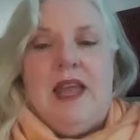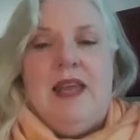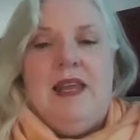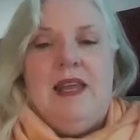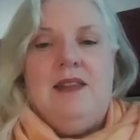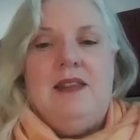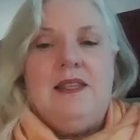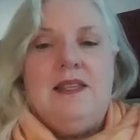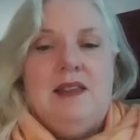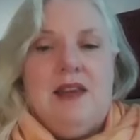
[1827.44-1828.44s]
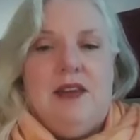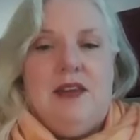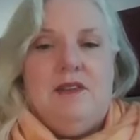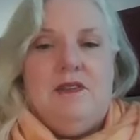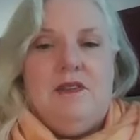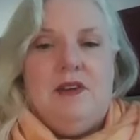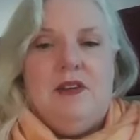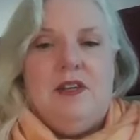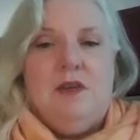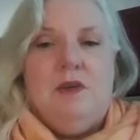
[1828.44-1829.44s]
And in this life,
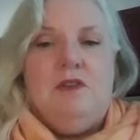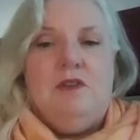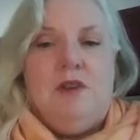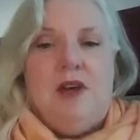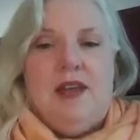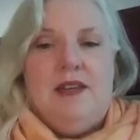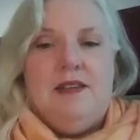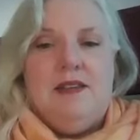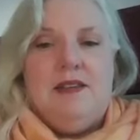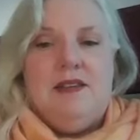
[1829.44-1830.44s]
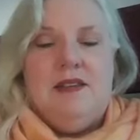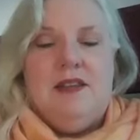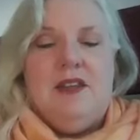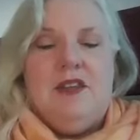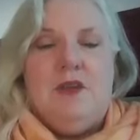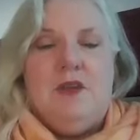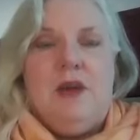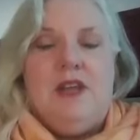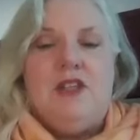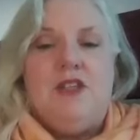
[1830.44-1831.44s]
you will find the
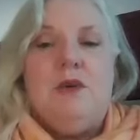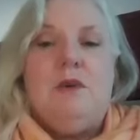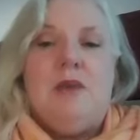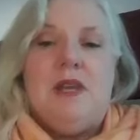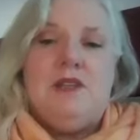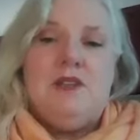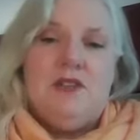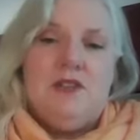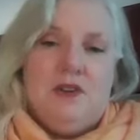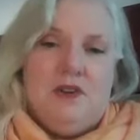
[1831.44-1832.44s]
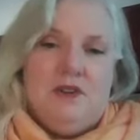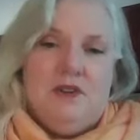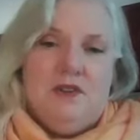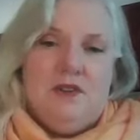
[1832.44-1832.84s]
ways you were meant to serve